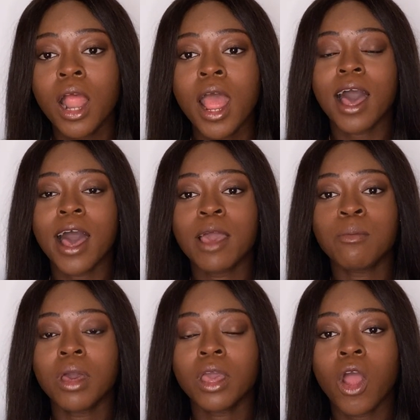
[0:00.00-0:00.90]

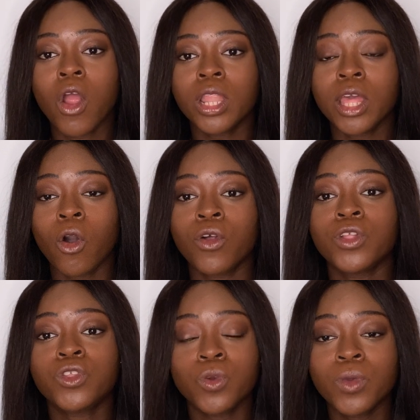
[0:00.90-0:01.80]
I'm currently on a
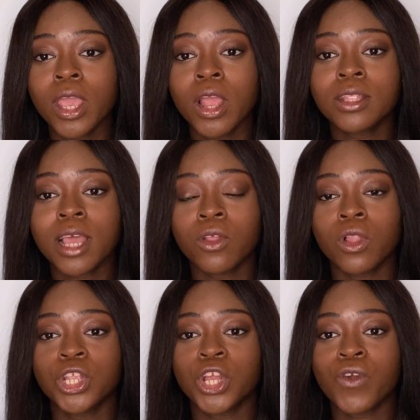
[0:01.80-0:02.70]
two-year
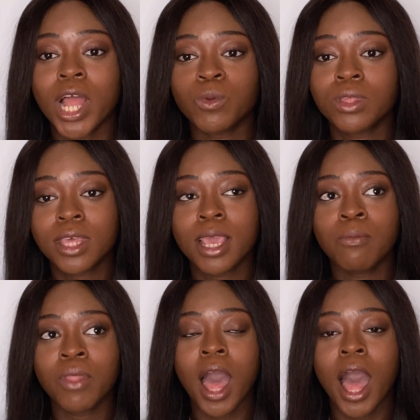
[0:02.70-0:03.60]
technology graduate
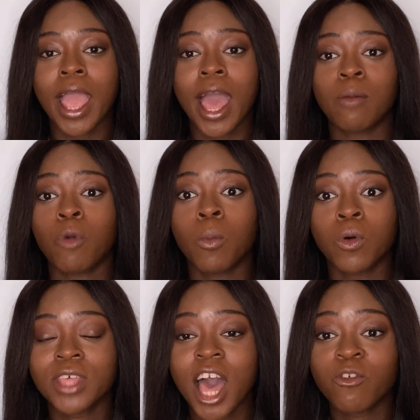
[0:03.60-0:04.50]
scheme that I am
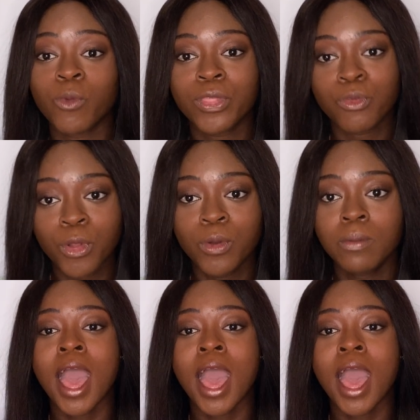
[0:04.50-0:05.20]
almost halfway through.